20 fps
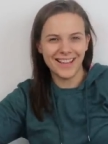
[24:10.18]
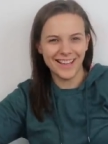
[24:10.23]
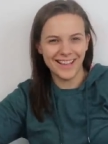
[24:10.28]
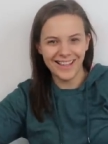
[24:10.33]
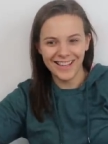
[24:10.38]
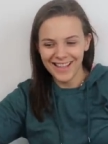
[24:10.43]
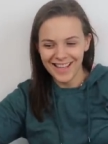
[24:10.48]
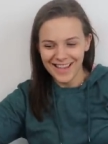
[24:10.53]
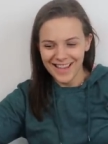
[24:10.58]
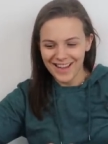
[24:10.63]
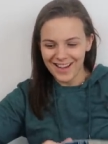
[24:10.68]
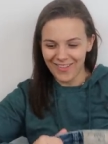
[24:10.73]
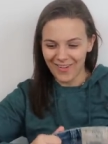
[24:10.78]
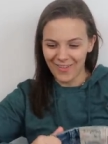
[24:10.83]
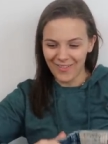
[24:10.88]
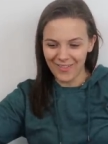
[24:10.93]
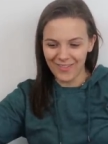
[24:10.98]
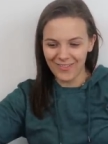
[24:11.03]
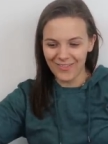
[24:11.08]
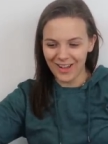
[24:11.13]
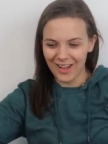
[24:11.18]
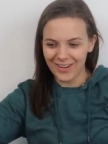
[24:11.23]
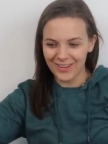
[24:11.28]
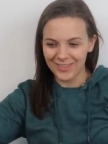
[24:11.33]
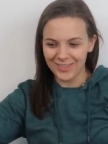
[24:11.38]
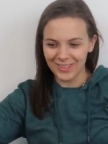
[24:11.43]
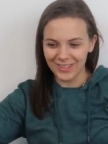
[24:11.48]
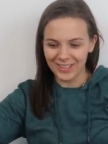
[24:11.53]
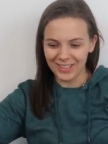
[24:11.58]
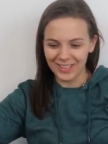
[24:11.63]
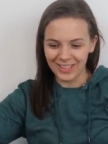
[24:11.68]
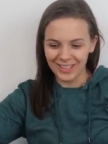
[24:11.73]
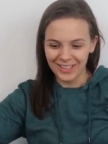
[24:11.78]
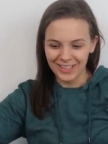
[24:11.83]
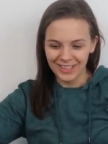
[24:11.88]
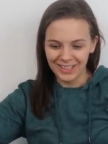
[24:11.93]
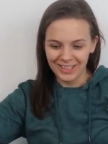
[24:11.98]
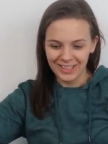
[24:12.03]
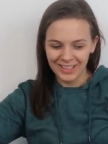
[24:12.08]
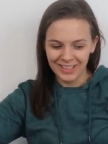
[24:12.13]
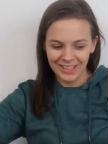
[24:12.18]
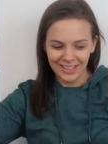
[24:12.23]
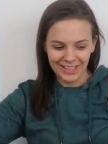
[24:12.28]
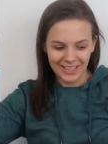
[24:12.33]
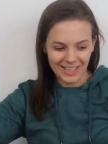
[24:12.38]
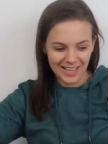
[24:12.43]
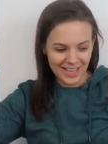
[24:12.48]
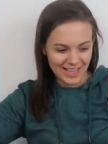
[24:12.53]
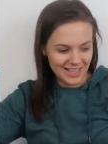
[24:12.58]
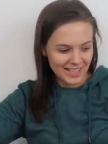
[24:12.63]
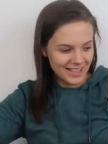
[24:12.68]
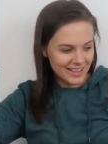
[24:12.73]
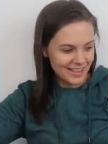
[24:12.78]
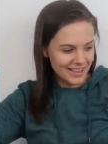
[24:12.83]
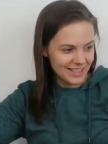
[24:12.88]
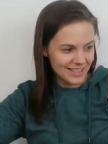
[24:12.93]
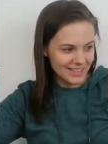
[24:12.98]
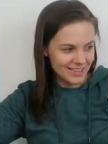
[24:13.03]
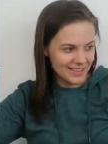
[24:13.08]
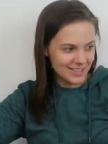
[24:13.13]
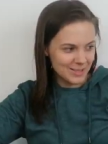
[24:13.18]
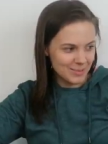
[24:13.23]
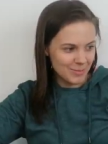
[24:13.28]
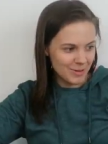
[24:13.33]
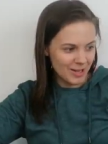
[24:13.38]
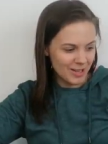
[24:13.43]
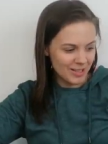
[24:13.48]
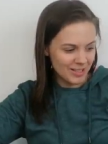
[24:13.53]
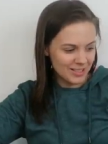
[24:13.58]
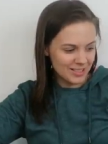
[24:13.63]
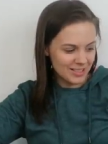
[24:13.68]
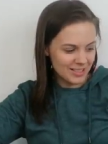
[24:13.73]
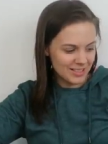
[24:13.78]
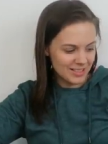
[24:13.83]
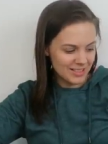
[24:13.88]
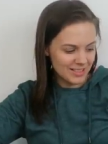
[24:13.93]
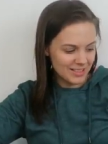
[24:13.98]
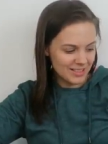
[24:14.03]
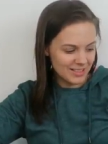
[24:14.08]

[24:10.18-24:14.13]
we haven't found really anything in this box.